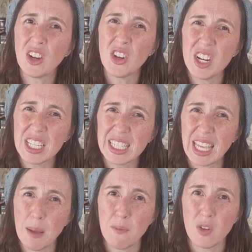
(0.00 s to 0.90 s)
I couldn't
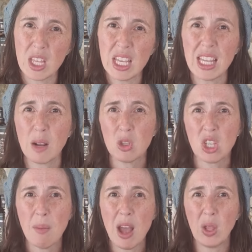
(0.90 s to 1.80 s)
escape feeling that I was
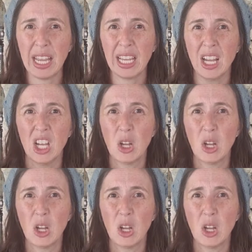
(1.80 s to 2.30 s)
somehow like